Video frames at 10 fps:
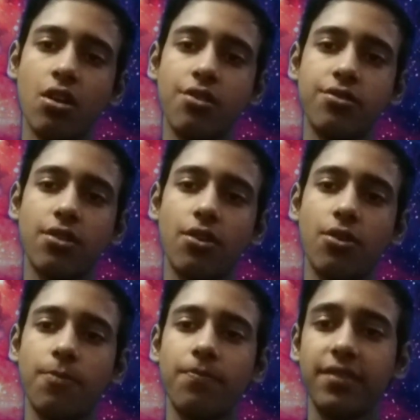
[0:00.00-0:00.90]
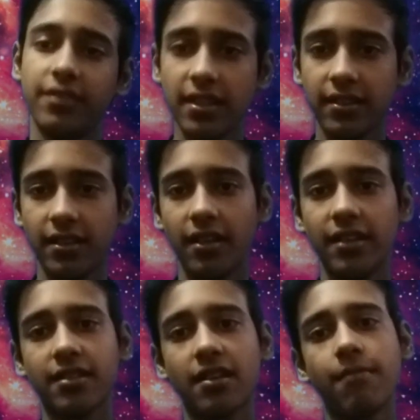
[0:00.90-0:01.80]
So this theory
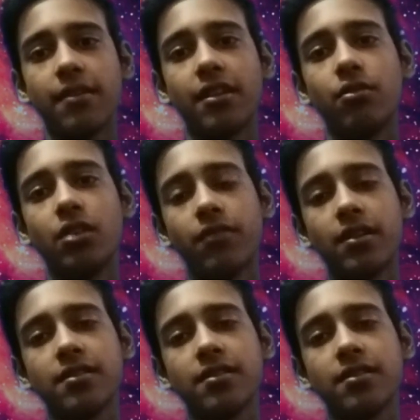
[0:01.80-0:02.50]
describes that the universe